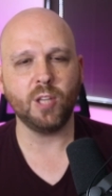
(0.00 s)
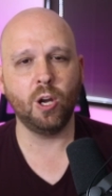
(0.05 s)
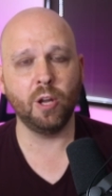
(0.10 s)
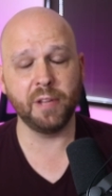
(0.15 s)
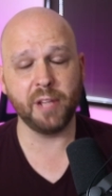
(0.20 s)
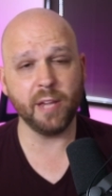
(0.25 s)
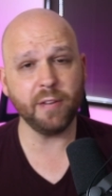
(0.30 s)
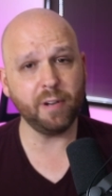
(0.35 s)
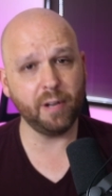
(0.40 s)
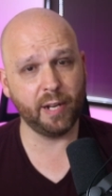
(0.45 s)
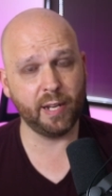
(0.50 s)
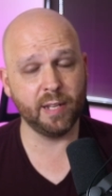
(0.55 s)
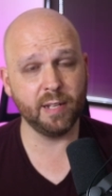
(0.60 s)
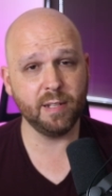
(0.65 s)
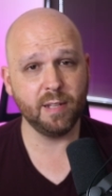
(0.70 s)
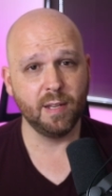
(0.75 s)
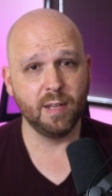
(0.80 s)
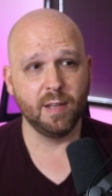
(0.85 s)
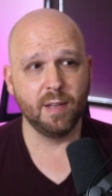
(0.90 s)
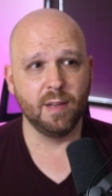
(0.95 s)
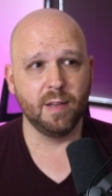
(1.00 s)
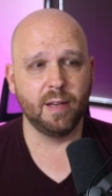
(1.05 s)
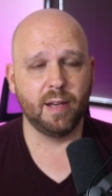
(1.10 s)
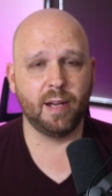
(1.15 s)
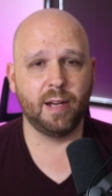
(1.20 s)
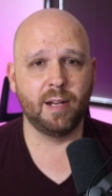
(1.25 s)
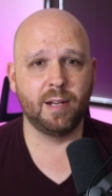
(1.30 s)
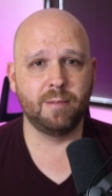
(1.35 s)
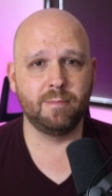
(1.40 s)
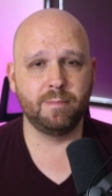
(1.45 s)
On the other hand,
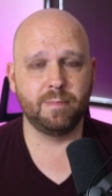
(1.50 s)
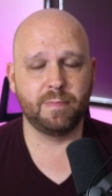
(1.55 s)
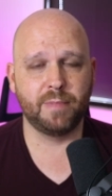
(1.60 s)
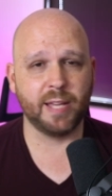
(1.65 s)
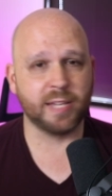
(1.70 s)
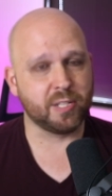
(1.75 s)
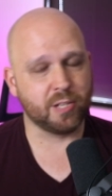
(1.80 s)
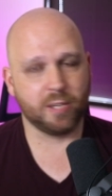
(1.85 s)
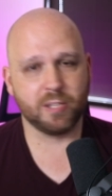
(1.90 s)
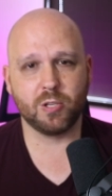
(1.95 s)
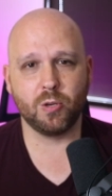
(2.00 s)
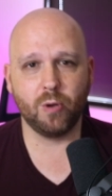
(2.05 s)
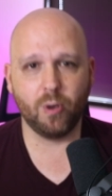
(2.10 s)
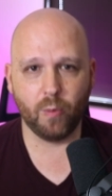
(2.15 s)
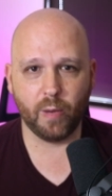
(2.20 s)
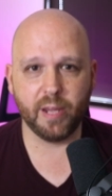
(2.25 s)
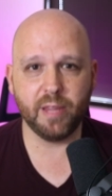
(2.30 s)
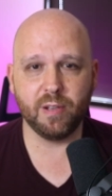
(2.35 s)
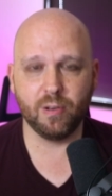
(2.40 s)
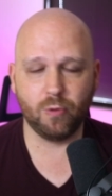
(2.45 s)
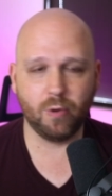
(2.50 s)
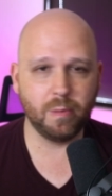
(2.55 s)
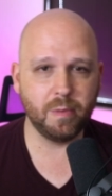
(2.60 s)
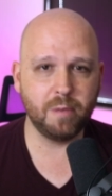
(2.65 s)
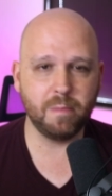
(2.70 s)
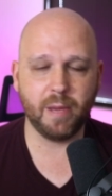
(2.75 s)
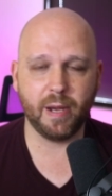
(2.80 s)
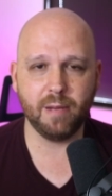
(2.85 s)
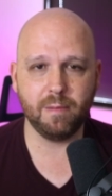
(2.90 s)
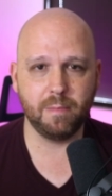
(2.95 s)
that's also a way that a
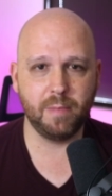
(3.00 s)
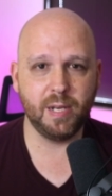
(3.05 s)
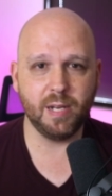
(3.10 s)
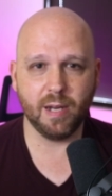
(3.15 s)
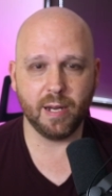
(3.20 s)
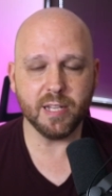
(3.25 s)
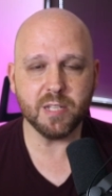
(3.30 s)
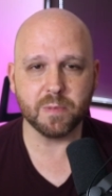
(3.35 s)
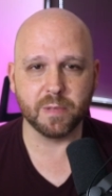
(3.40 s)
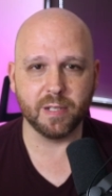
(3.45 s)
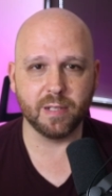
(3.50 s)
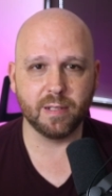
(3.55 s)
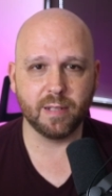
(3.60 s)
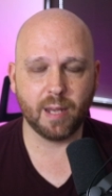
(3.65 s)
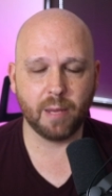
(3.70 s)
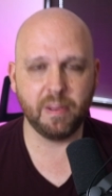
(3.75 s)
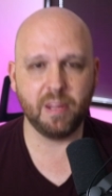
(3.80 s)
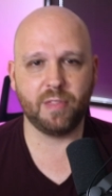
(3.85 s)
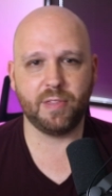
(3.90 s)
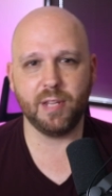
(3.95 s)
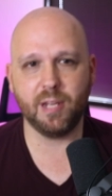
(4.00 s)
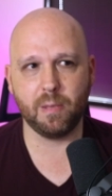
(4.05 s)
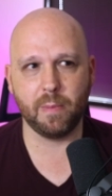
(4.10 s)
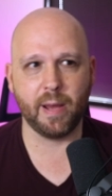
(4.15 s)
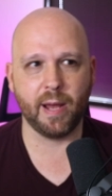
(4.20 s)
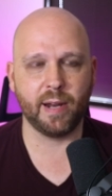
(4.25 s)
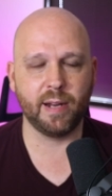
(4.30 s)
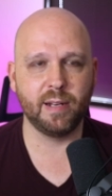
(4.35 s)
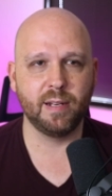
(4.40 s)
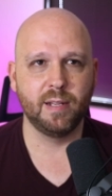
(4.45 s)
woman might meet a husband. I mean, think
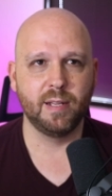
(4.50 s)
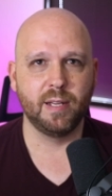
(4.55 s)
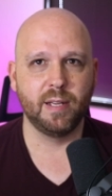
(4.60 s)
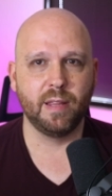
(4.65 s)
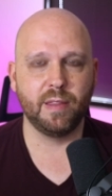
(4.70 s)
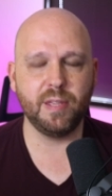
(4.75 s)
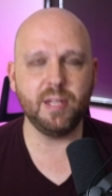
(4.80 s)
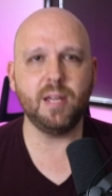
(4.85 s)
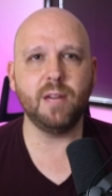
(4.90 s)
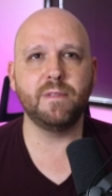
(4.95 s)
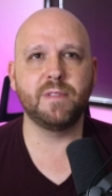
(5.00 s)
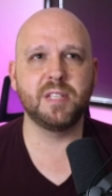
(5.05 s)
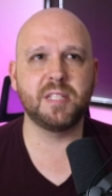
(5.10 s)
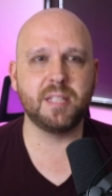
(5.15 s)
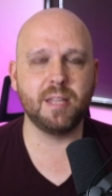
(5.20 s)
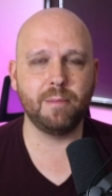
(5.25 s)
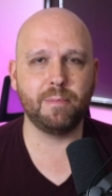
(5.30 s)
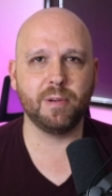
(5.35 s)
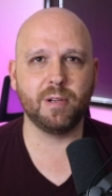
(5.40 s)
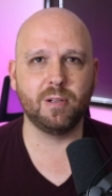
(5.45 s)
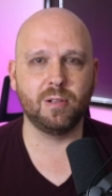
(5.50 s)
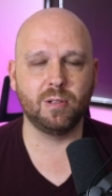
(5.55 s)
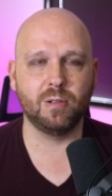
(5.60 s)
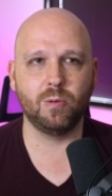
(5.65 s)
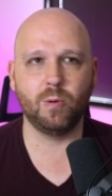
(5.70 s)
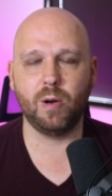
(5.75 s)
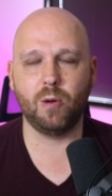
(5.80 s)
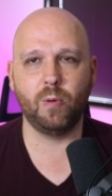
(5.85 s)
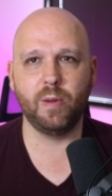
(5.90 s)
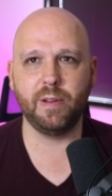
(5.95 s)
about it. Think of the
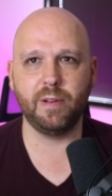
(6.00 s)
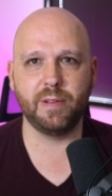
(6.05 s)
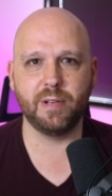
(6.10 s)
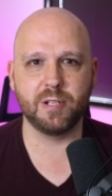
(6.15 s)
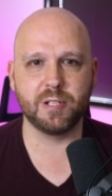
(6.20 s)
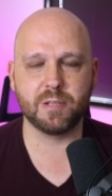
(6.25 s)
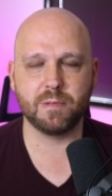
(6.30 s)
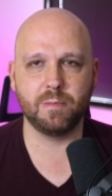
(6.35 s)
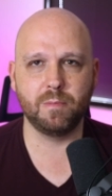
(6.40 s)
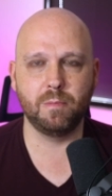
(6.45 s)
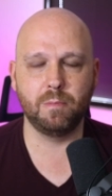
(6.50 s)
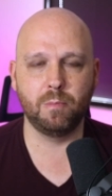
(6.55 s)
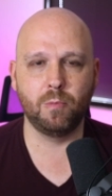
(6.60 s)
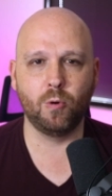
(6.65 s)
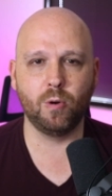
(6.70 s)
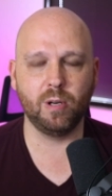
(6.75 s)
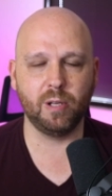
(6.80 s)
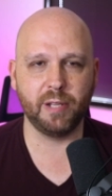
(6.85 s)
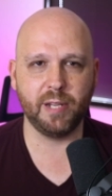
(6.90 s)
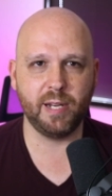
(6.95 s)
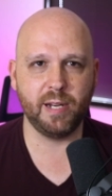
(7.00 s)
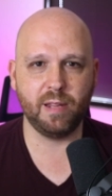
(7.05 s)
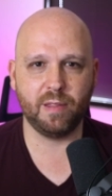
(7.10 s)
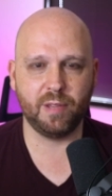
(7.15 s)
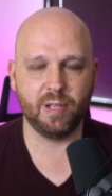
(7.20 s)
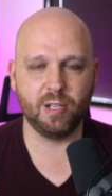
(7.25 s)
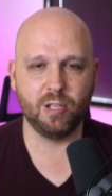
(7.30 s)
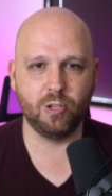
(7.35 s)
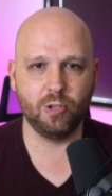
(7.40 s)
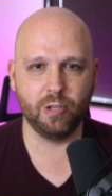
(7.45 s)
typical, whether there's morally
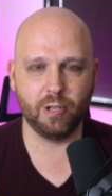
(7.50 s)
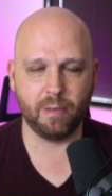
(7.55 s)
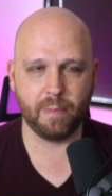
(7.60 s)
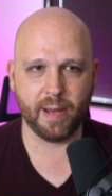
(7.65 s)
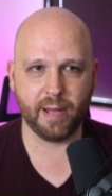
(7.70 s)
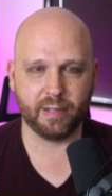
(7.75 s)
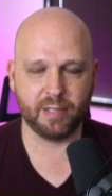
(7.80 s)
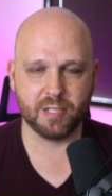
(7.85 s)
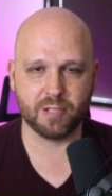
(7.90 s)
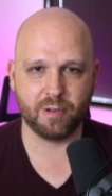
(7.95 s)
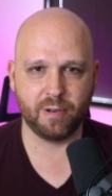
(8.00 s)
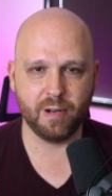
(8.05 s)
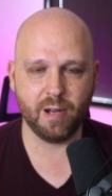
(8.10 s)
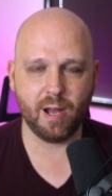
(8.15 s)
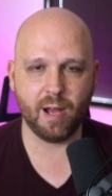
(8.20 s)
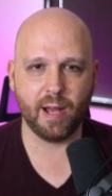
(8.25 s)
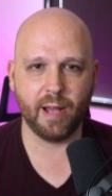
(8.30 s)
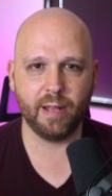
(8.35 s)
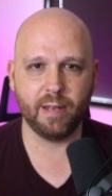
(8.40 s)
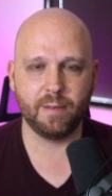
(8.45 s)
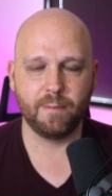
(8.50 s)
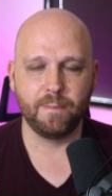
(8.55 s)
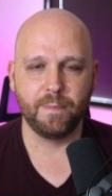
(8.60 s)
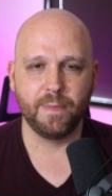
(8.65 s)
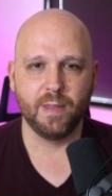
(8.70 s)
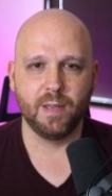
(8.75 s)
anything good about this or not.